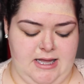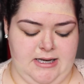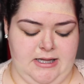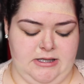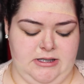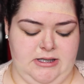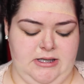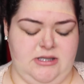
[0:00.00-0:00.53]
and
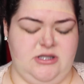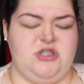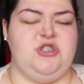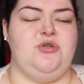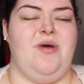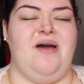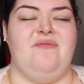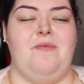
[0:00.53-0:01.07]
I
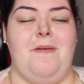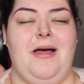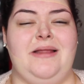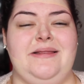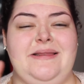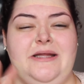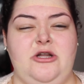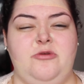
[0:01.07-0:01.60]
do have a
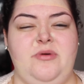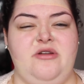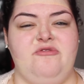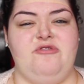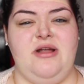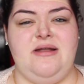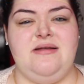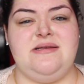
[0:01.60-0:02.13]
little bit
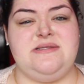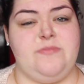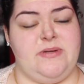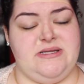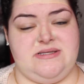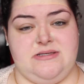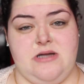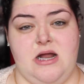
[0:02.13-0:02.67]
of redness, but
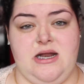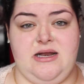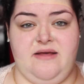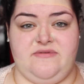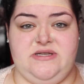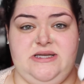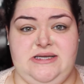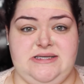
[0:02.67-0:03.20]
it's not
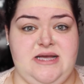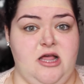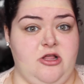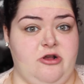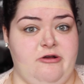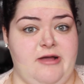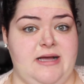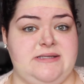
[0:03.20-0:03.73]
enough to need to
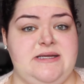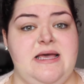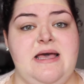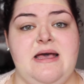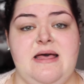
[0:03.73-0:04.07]
color correct.